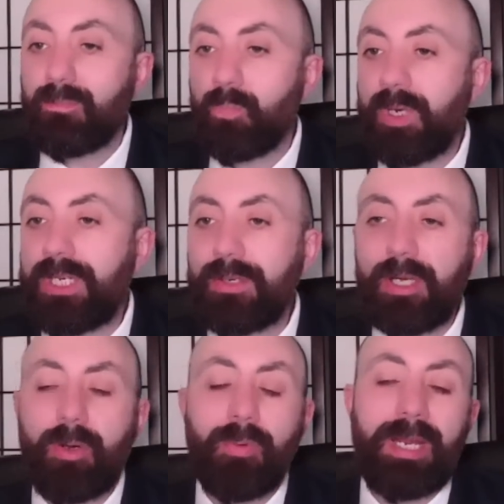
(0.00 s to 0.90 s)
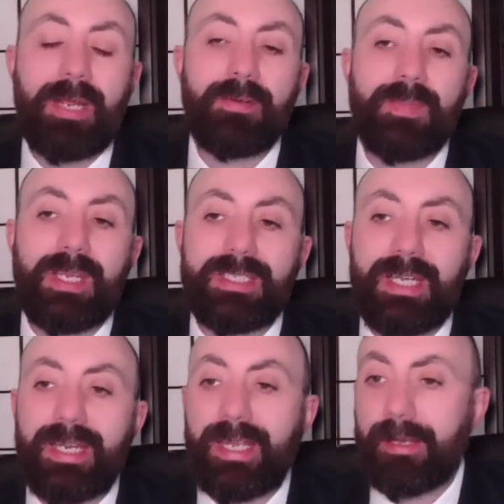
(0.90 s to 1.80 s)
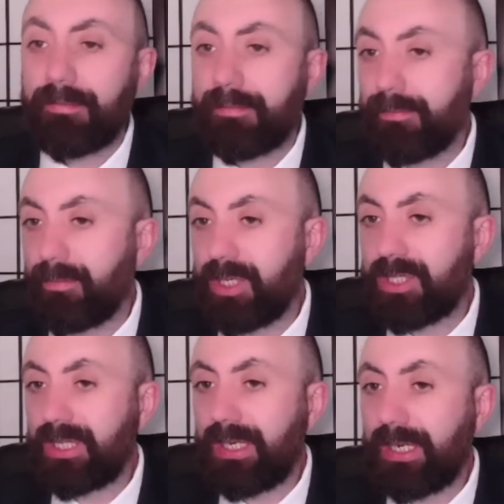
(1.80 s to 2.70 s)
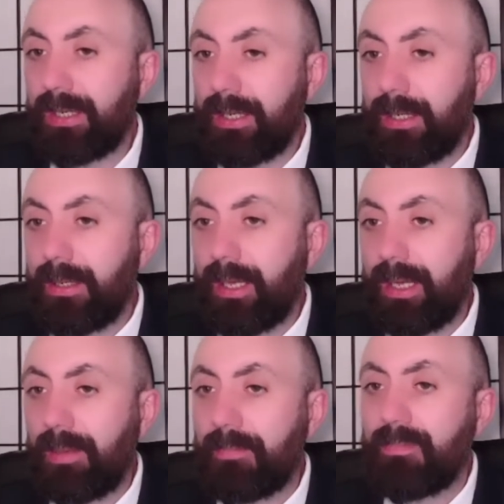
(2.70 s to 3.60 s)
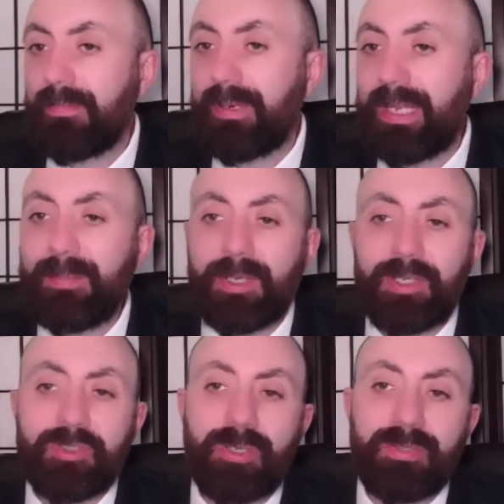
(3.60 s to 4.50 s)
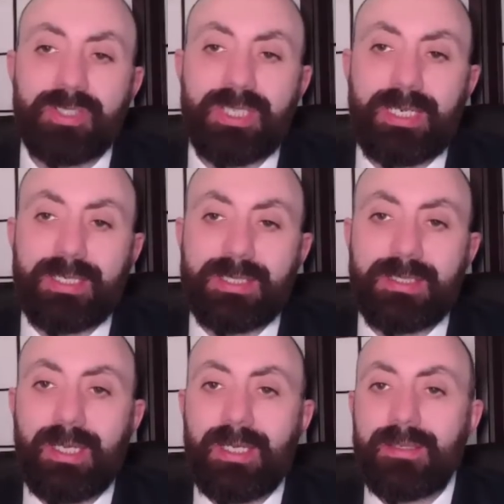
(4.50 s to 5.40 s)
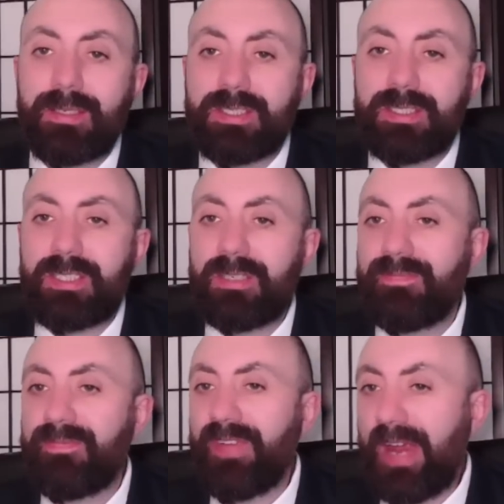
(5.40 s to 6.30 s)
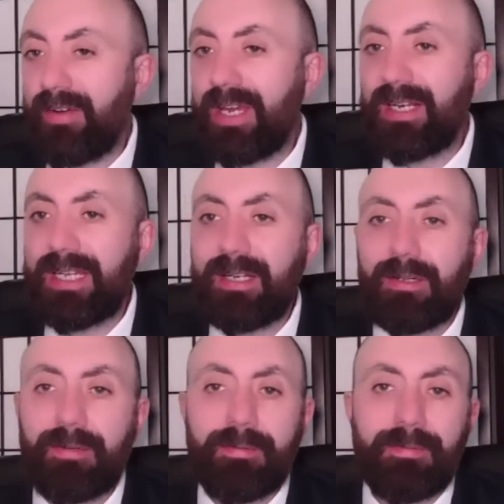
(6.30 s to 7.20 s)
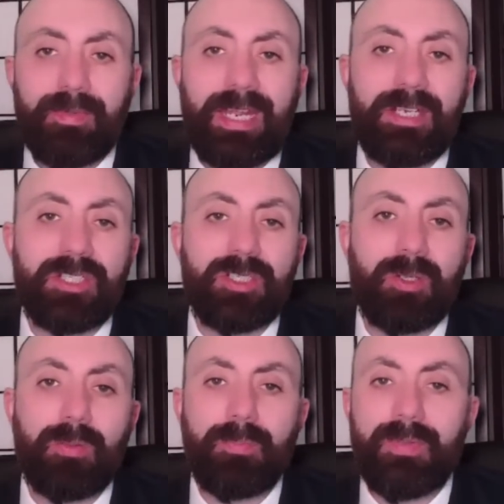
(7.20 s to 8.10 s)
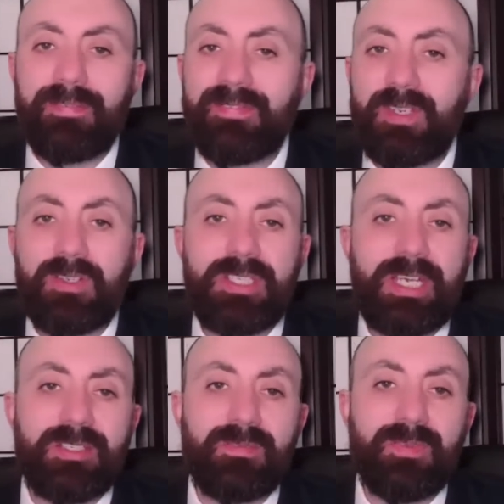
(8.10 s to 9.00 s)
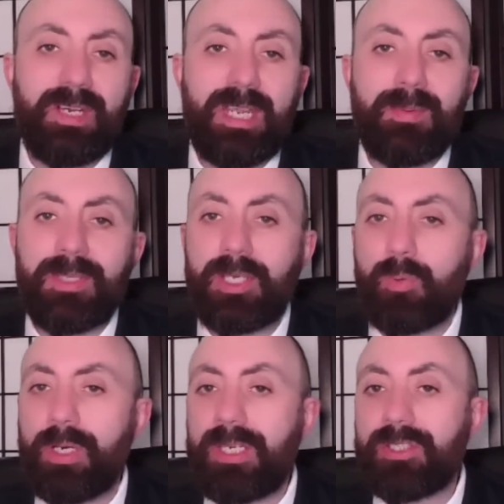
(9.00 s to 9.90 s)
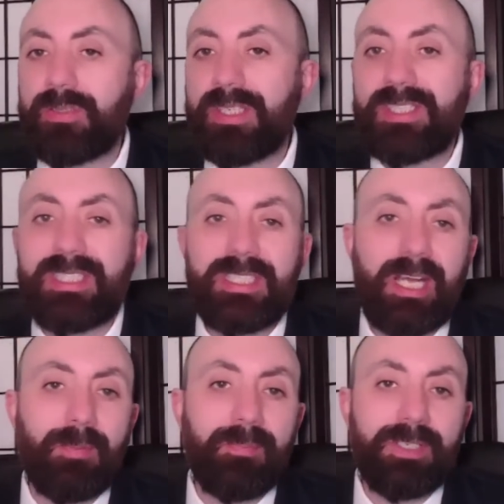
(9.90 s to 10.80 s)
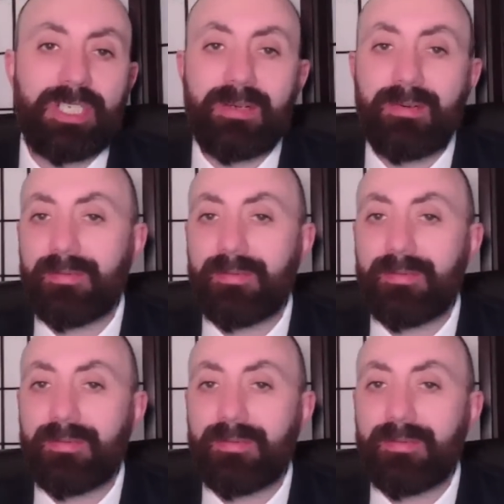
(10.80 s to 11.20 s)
when you go around, I mean, as I have recently, Labour-controlled seats, there's very little actual enthusiasm for Labour that you run into. There's some. They're generally